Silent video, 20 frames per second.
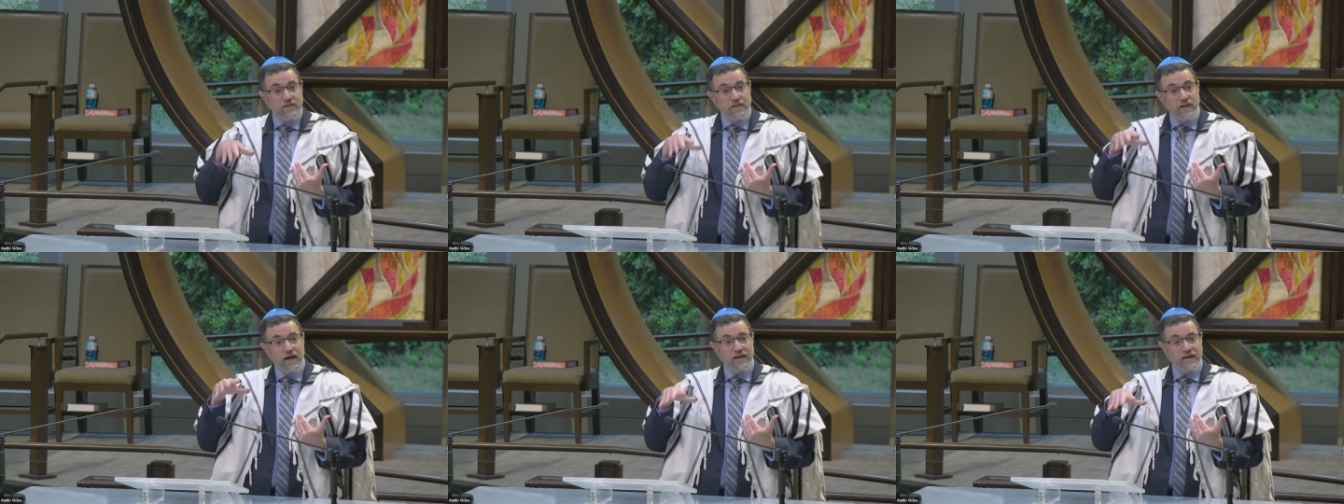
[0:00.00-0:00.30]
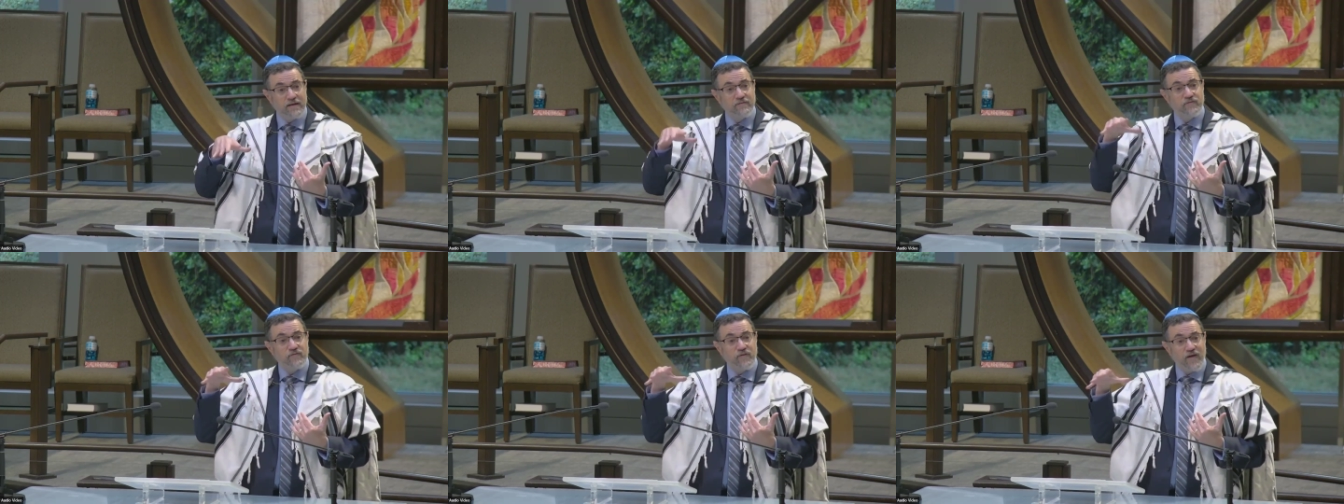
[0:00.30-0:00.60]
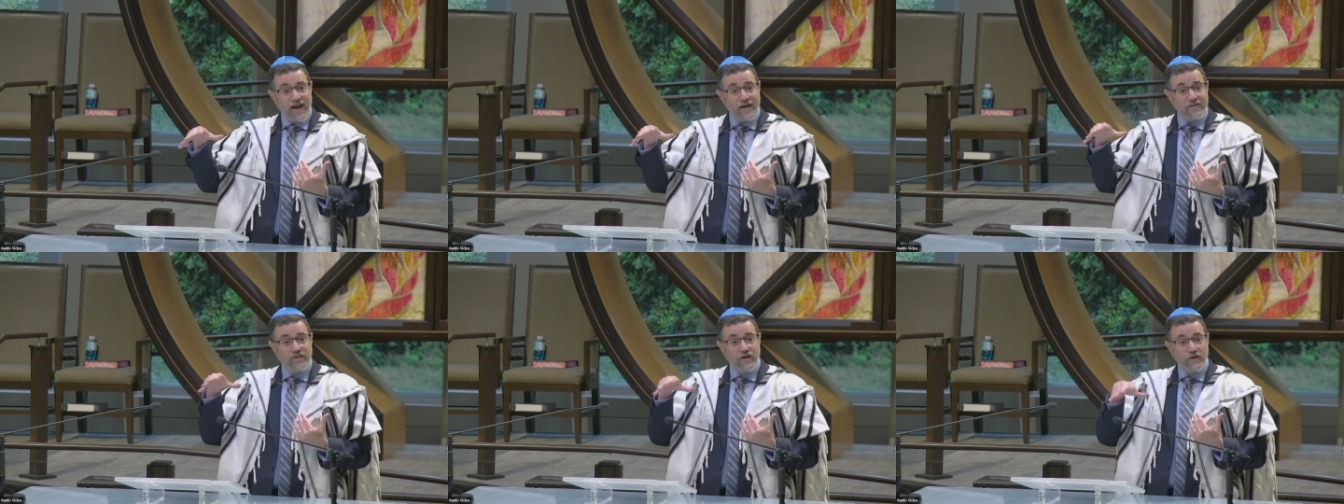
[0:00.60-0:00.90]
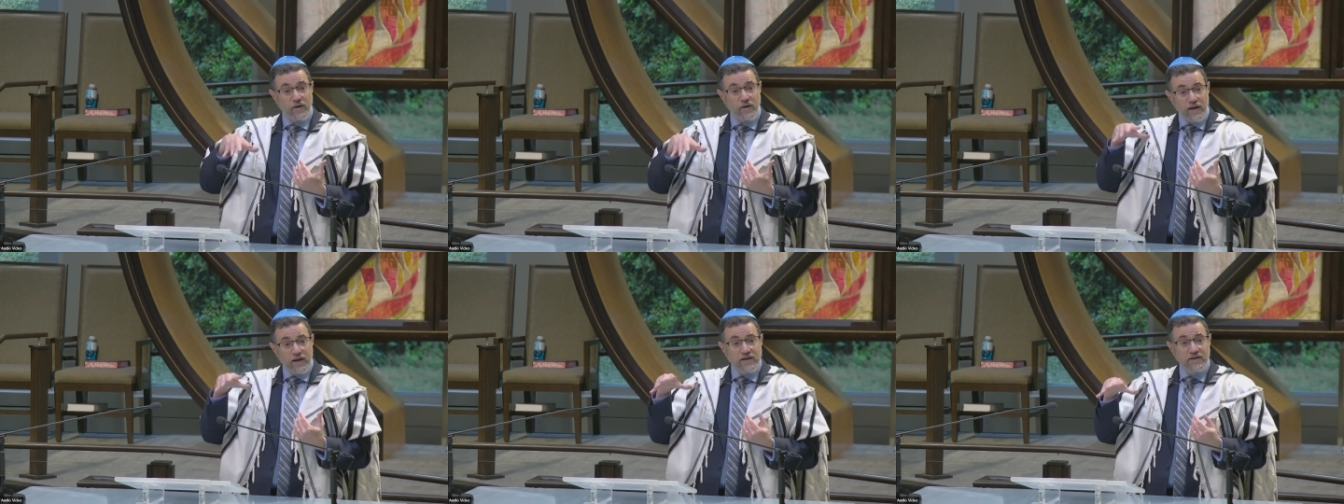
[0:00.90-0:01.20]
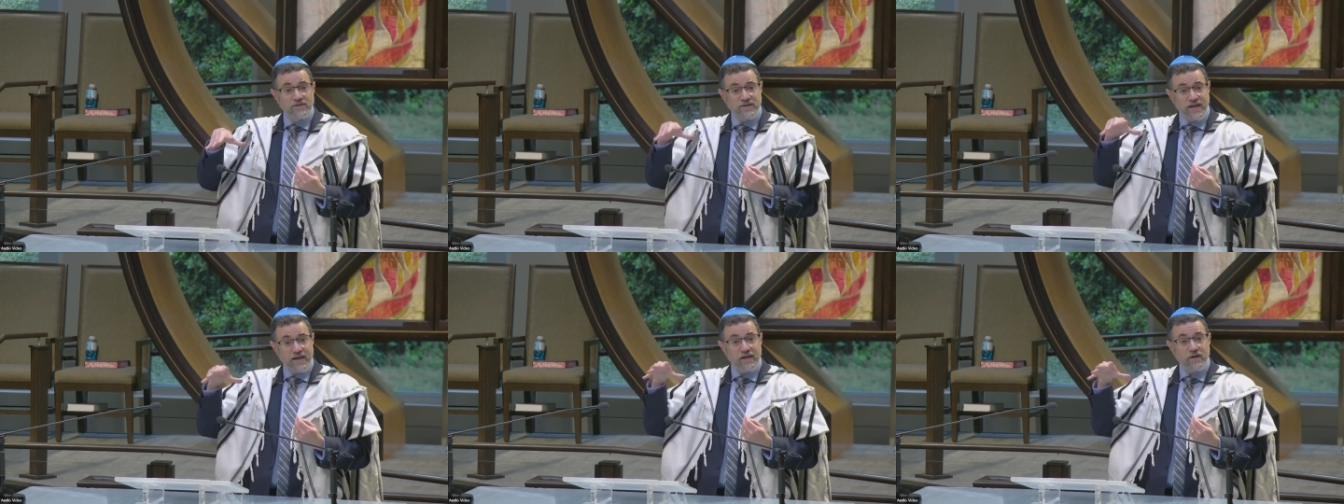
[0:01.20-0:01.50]
that in fact there
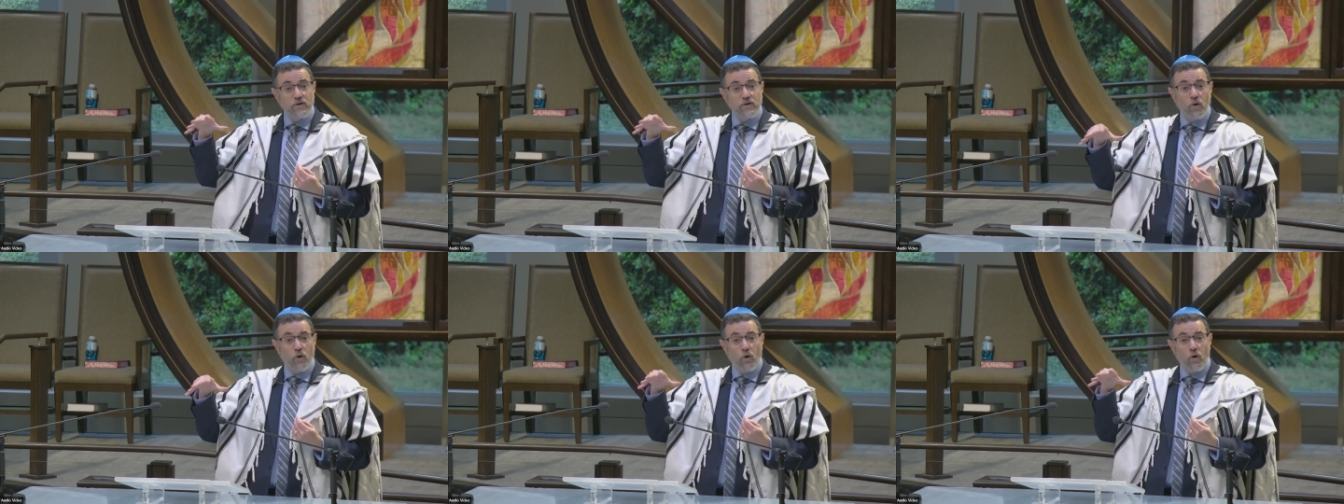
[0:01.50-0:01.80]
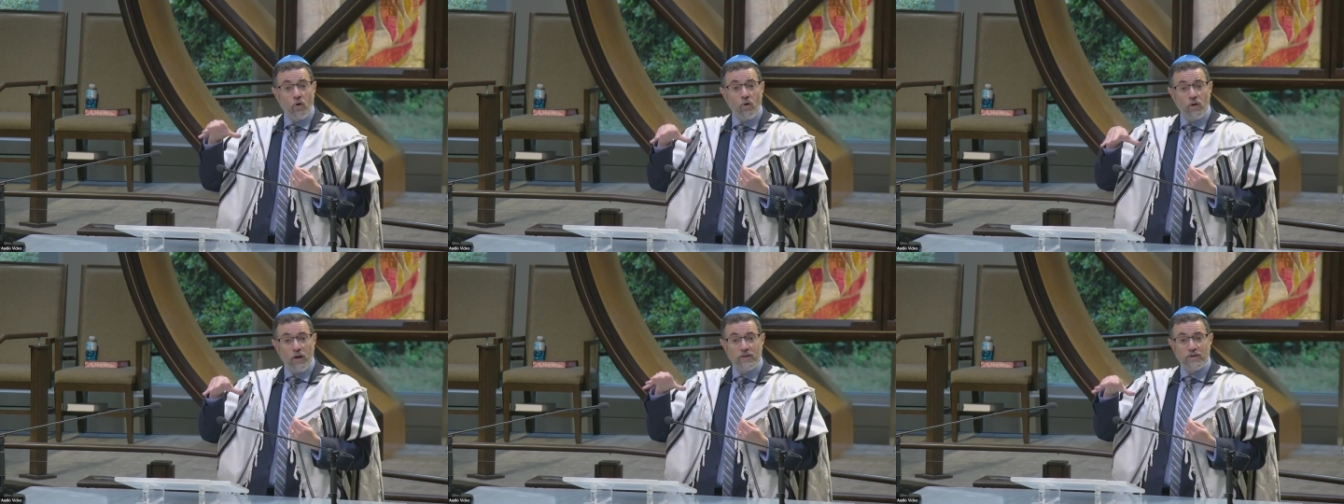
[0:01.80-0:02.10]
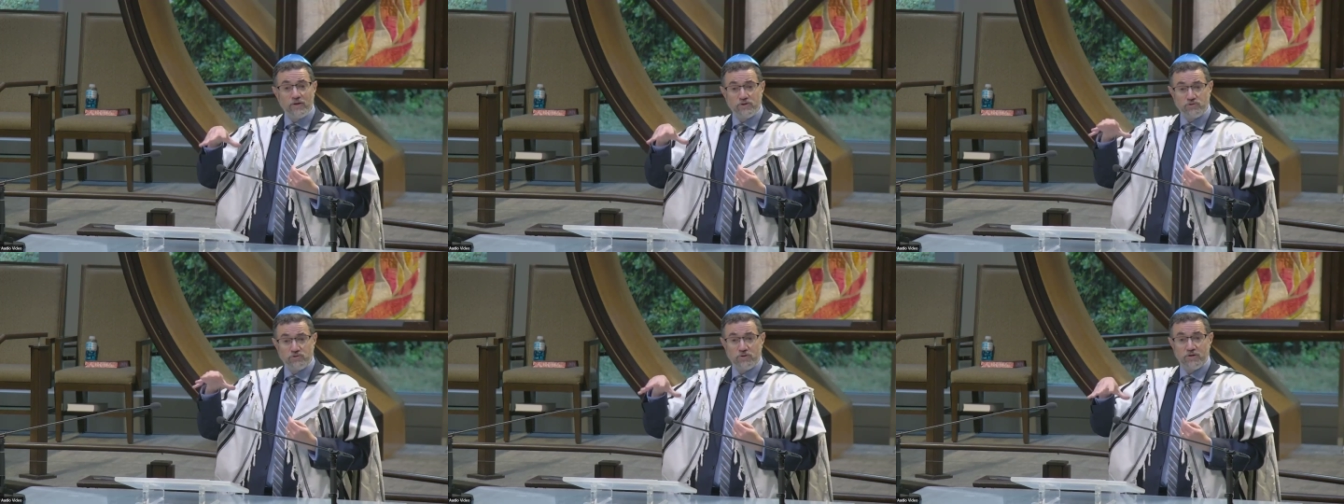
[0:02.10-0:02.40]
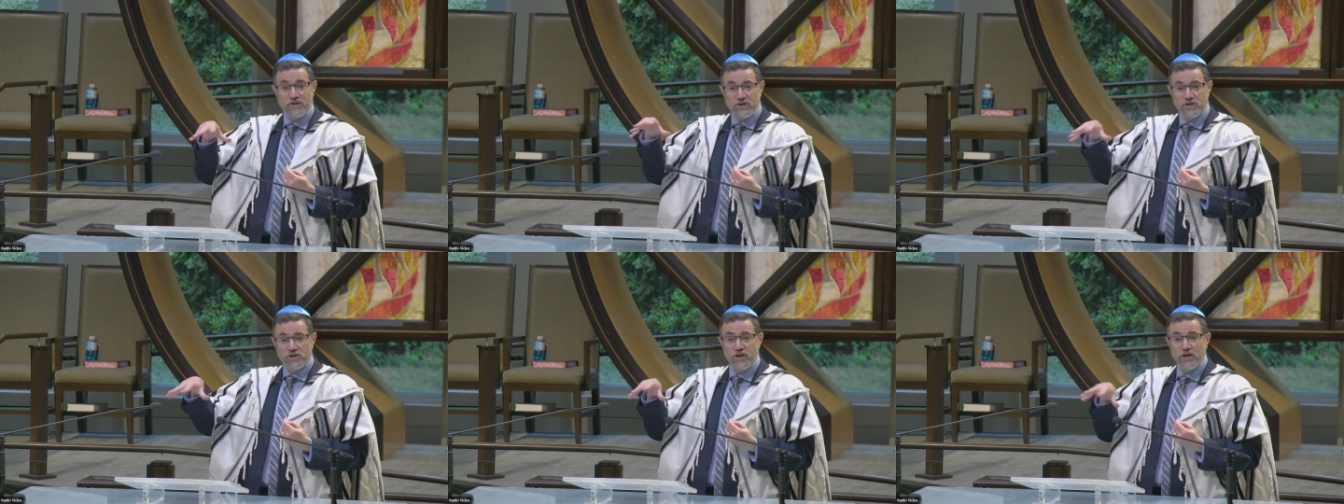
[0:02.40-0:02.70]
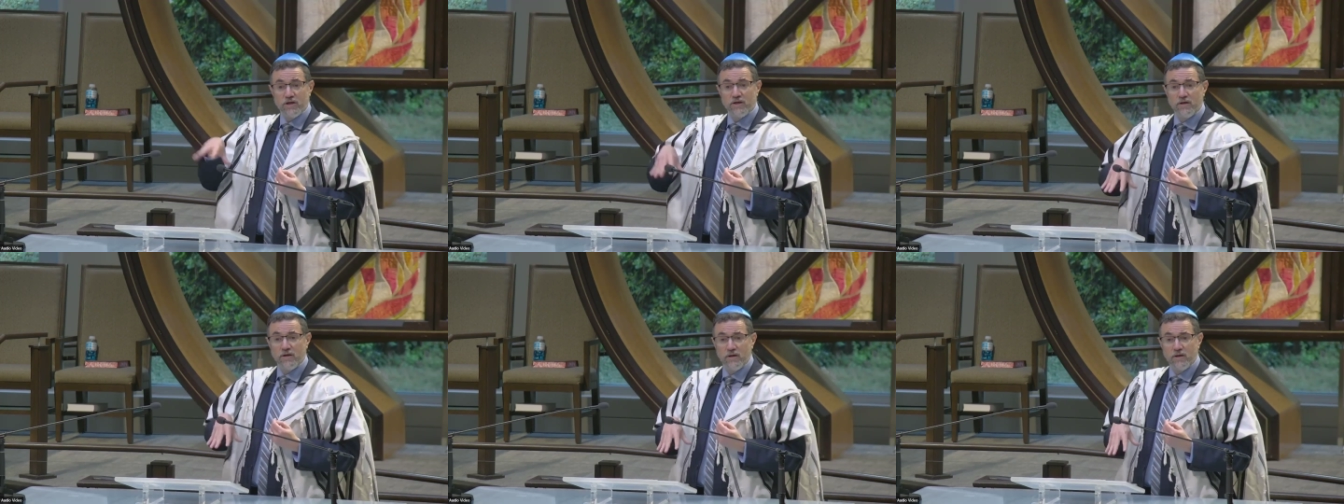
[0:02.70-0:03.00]
is a goal in the
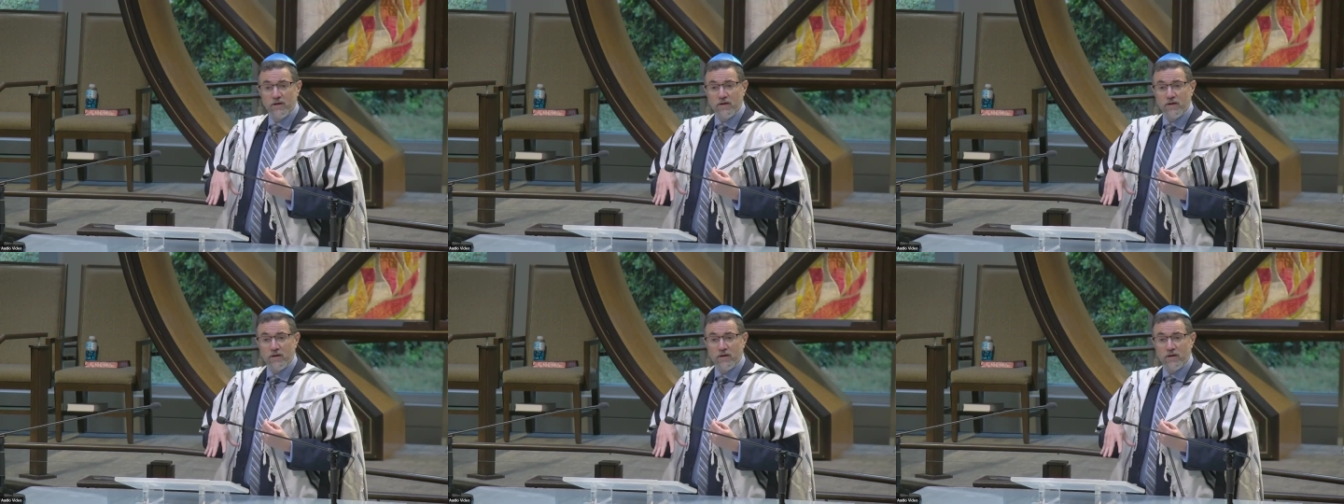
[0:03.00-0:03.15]
tradition